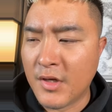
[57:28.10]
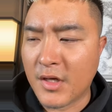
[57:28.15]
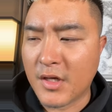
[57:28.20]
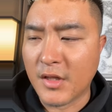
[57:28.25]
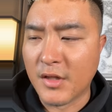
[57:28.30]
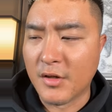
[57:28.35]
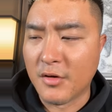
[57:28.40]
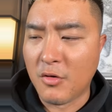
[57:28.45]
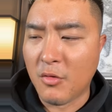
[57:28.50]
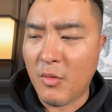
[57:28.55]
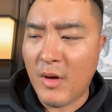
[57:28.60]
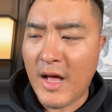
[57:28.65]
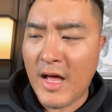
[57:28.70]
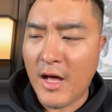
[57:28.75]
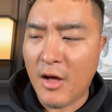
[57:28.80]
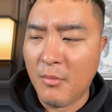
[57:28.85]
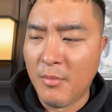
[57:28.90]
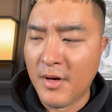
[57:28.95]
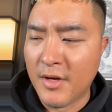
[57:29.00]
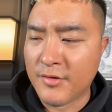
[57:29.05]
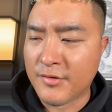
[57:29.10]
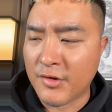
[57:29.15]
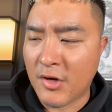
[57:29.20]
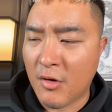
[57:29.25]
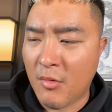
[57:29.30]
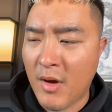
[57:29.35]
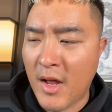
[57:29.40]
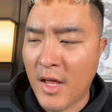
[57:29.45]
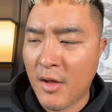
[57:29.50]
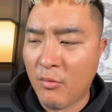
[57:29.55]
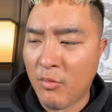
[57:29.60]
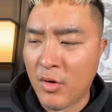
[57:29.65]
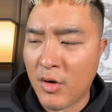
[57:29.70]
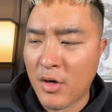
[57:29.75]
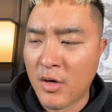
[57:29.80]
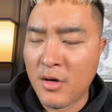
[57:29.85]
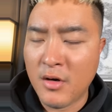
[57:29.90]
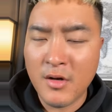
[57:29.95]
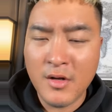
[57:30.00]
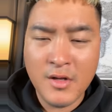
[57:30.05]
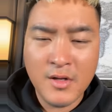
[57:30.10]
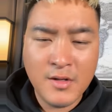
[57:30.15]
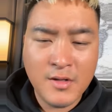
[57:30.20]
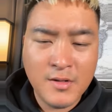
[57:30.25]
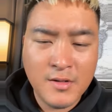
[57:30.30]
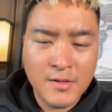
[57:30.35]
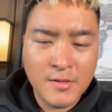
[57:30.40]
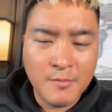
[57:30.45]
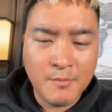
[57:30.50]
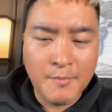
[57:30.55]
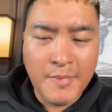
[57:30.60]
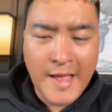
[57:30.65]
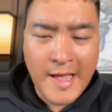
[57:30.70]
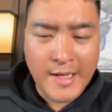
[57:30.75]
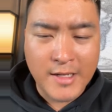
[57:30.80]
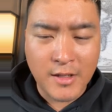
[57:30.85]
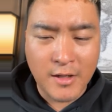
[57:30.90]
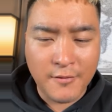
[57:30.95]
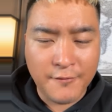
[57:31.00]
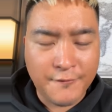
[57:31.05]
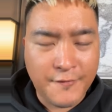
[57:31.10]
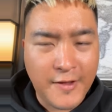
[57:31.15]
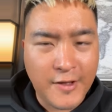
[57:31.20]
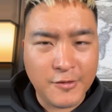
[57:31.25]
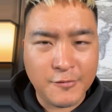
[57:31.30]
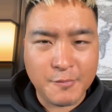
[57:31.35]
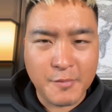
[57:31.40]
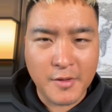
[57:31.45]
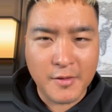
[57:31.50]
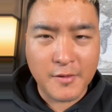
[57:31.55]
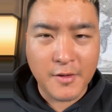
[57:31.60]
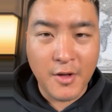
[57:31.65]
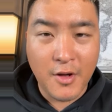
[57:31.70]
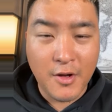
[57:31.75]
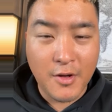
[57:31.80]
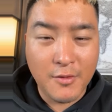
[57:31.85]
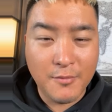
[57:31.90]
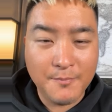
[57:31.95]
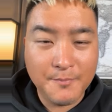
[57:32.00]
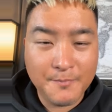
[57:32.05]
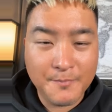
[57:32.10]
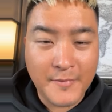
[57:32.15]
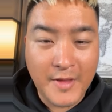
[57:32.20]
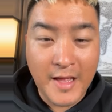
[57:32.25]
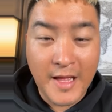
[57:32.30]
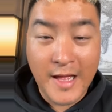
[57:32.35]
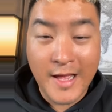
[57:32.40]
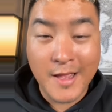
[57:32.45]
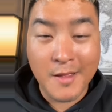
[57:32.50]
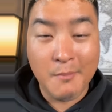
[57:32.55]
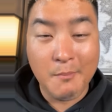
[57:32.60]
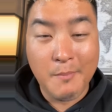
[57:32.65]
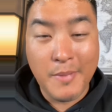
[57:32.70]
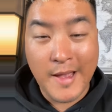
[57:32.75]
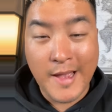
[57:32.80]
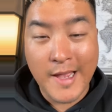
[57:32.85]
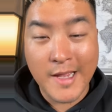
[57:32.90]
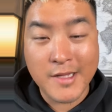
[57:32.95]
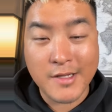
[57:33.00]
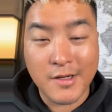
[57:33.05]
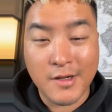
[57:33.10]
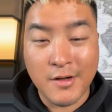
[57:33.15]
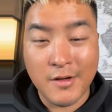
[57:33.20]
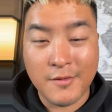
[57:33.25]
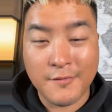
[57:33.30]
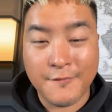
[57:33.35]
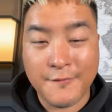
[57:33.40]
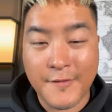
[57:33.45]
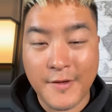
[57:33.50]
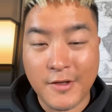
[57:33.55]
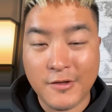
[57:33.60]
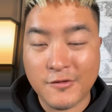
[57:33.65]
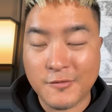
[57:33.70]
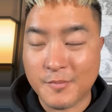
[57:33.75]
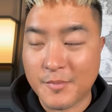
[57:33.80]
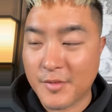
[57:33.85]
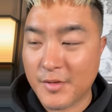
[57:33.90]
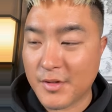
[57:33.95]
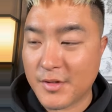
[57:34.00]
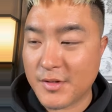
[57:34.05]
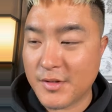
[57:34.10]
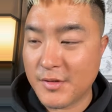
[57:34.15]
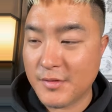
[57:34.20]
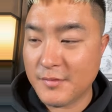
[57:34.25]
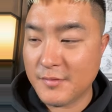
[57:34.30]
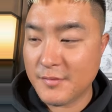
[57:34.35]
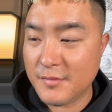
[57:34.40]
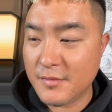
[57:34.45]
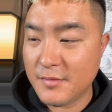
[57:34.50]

Took a little while, but it's all right. We're back on Facebook, y'all. I am back on Facebook.